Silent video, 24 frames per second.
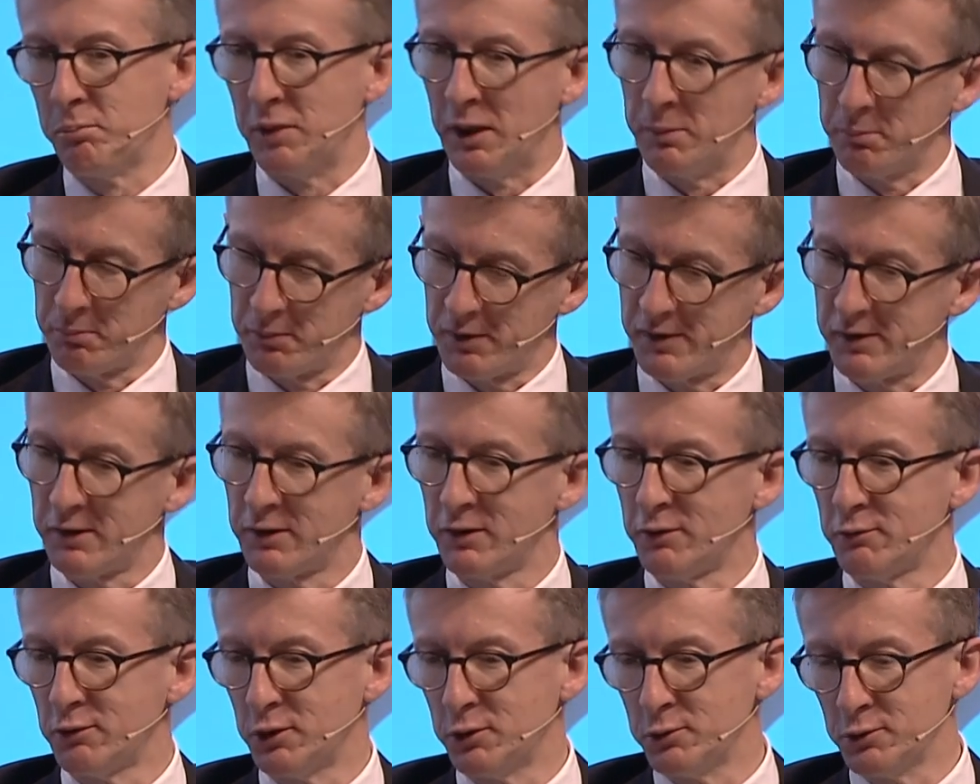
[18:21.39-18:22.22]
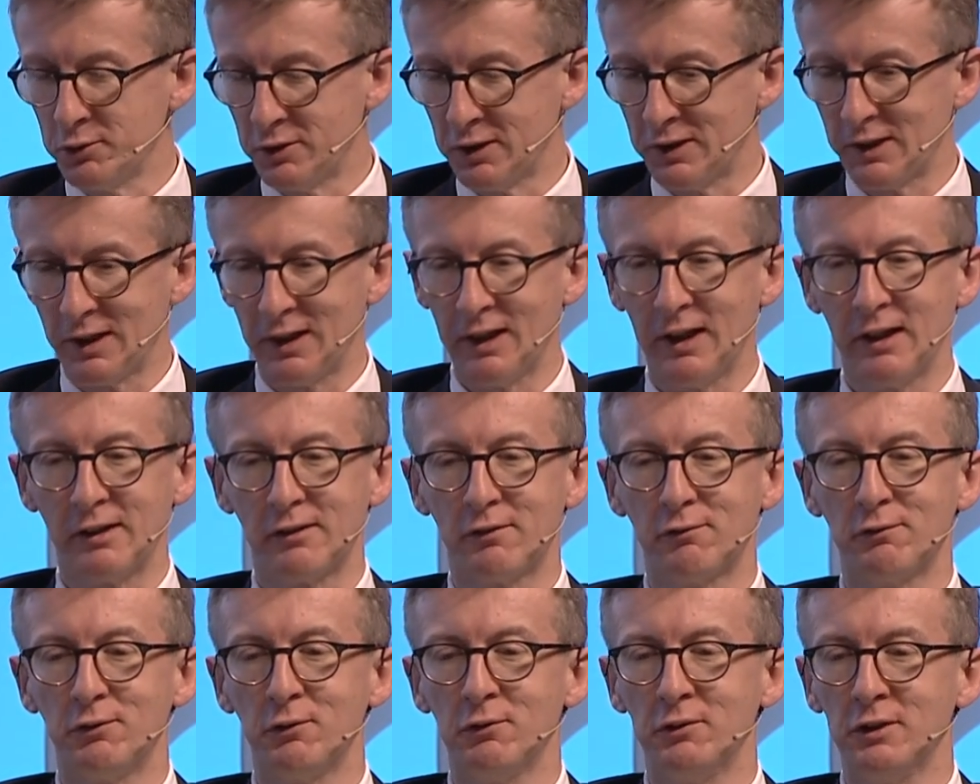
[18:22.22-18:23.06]
bumps in the road in the last
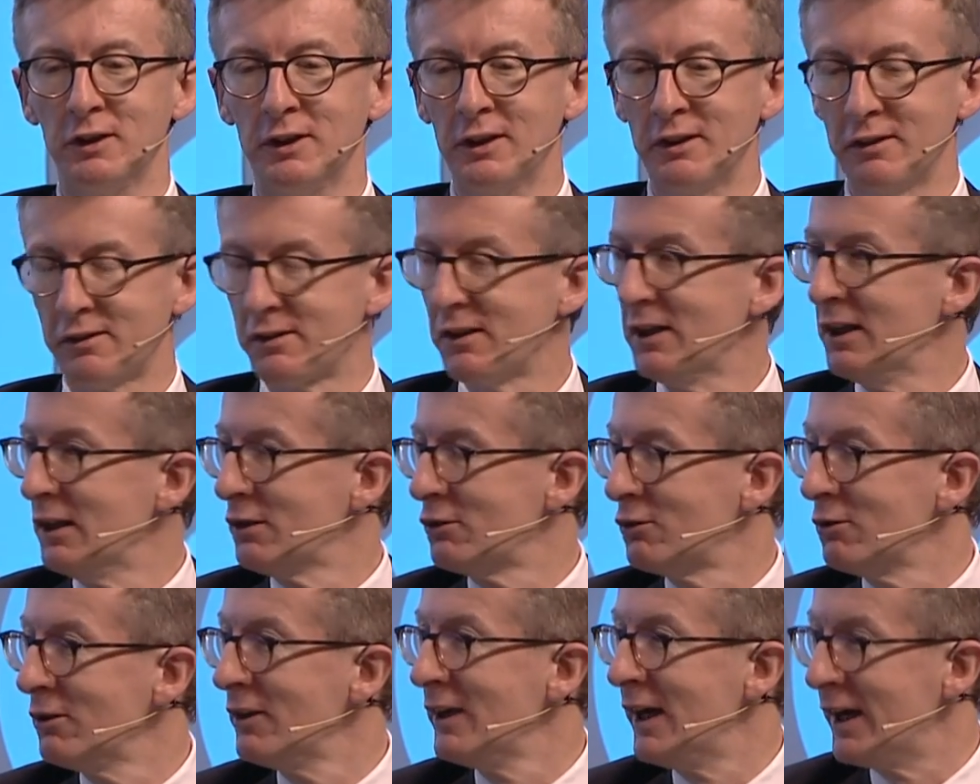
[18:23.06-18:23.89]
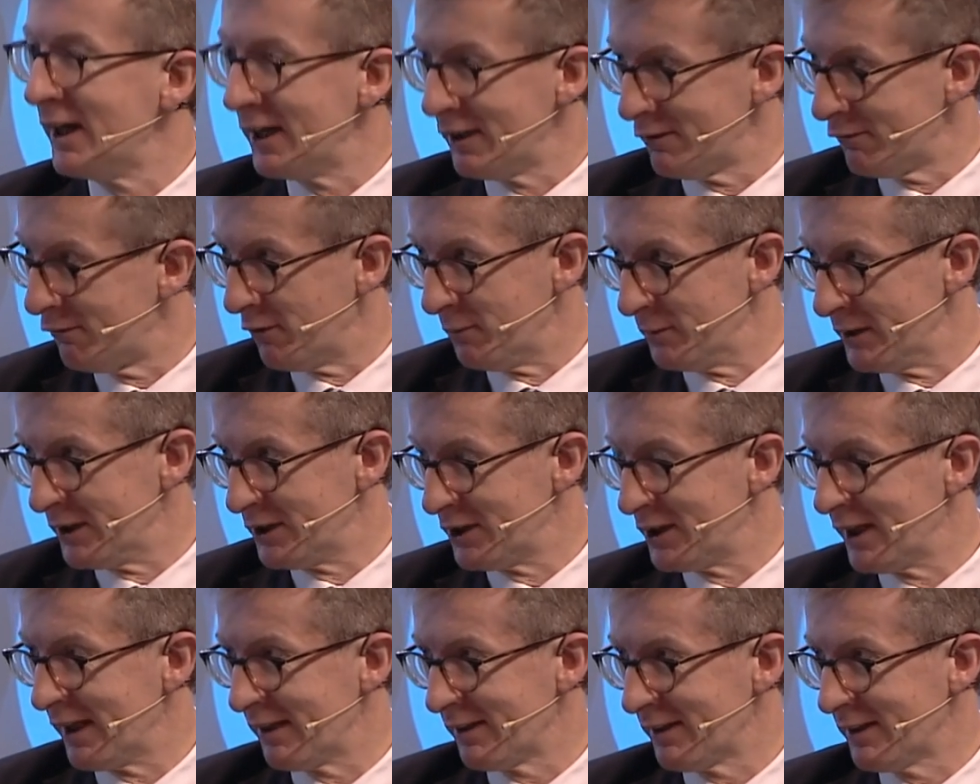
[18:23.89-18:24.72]
few years, to learn from
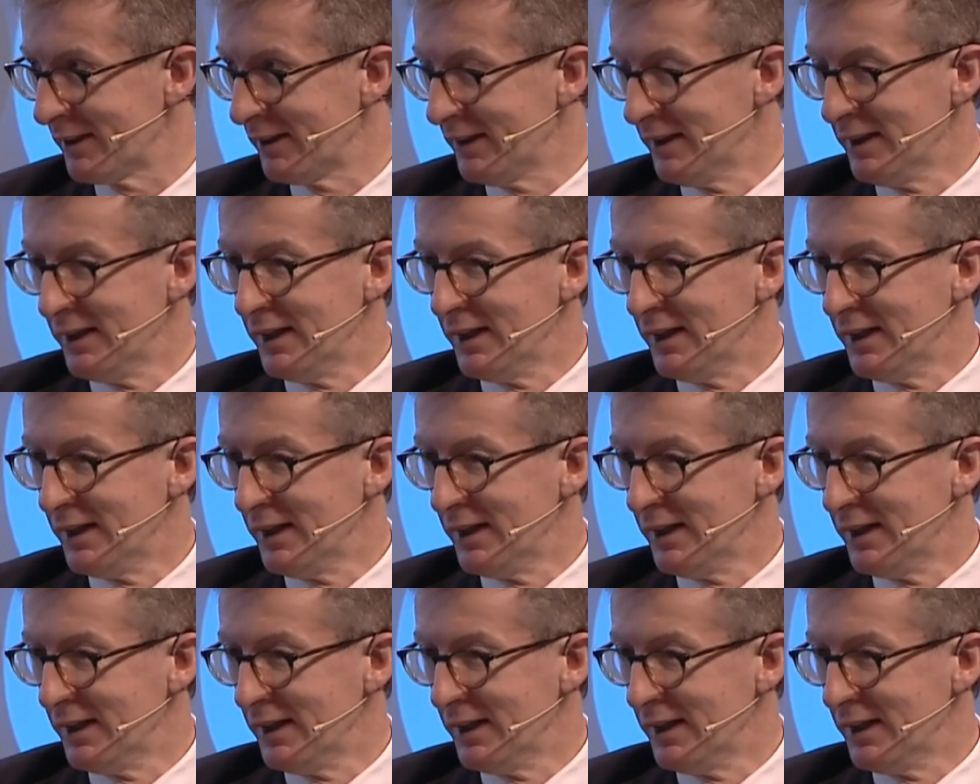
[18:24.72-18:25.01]
each other.